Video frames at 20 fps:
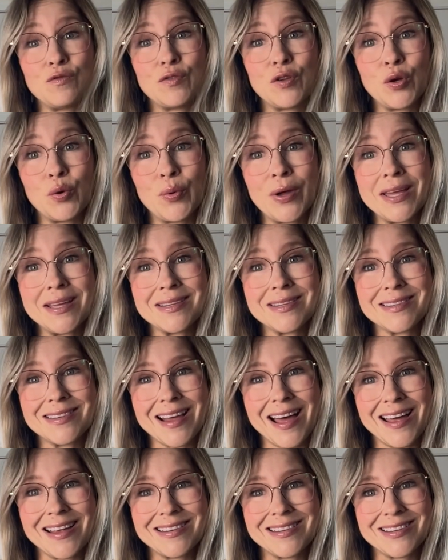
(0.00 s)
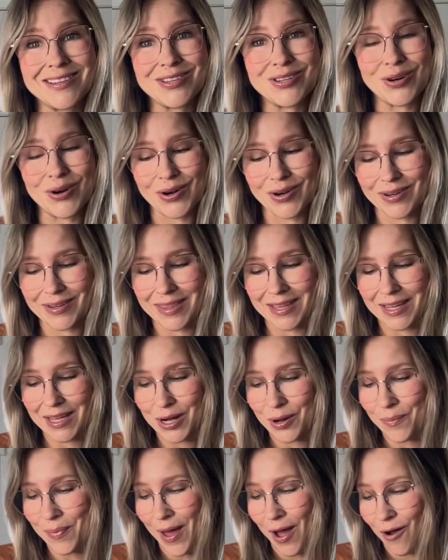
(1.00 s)
few weeks to start
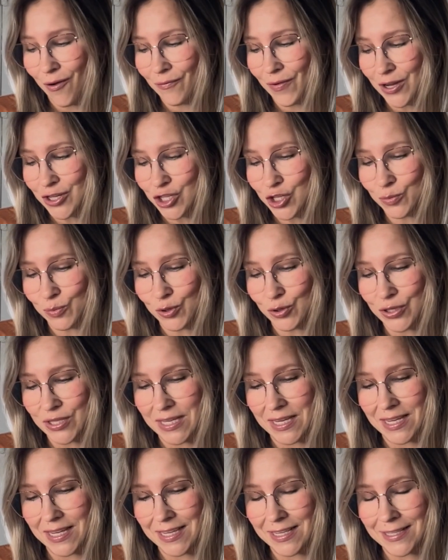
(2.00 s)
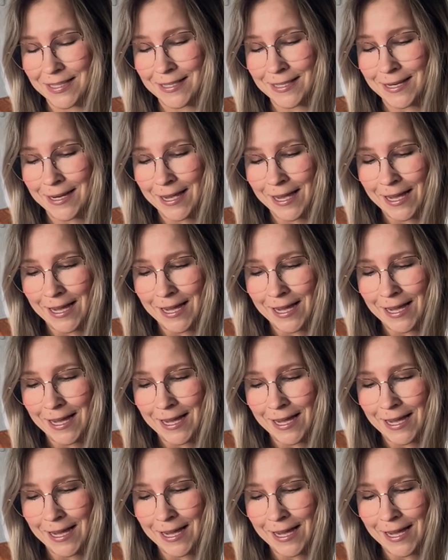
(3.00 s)
thinking about vegetable seeds.